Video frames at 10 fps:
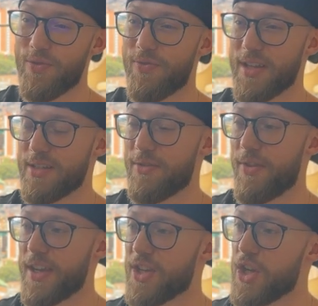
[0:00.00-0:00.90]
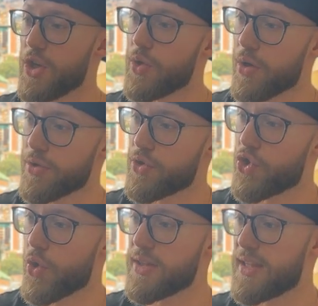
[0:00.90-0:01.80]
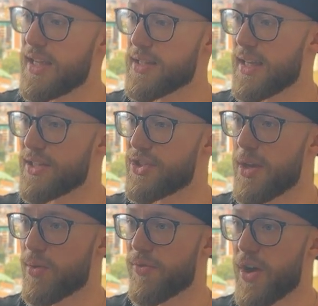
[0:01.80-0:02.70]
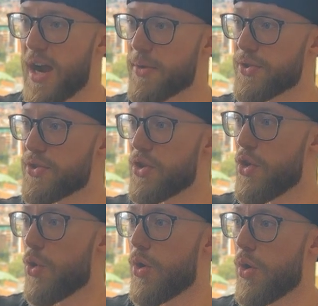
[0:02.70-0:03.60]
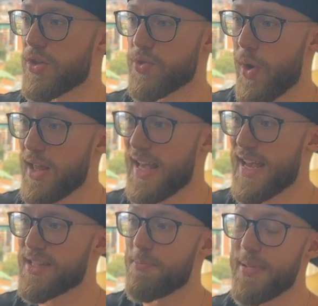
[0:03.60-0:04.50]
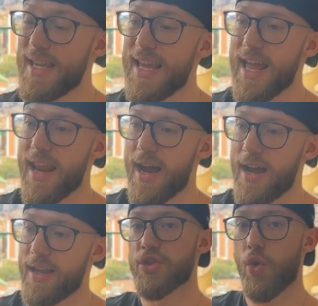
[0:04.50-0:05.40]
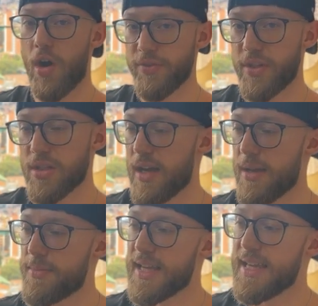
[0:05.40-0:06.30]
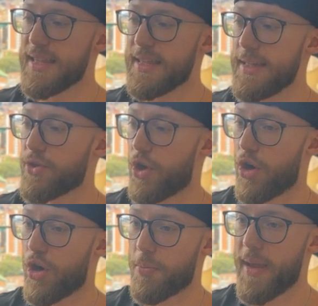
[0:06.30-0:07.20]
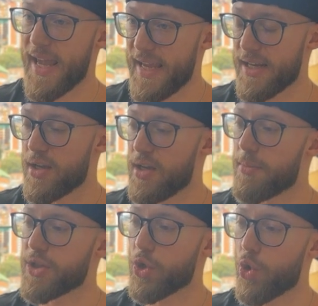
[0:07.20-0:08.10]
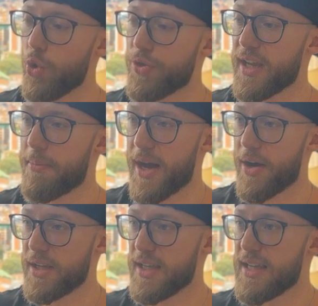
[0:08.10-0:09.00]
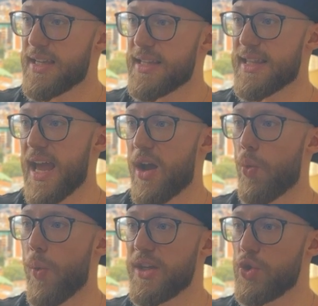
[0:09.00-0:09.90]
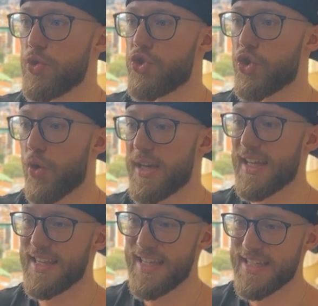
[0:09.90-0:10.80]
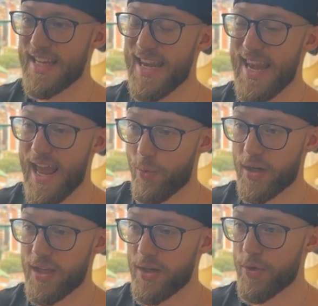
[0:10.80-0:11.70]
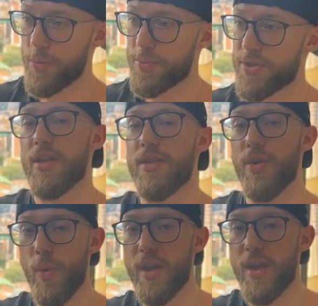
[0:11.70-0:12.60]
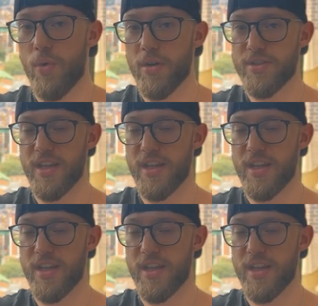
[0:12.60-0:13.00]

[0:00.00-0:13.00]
you face to face. You can also join things like Chamber of Commerce, as well as BNI. So oftentimes these are paid, but the cool thing about it is that when you join these networking groups, the way it works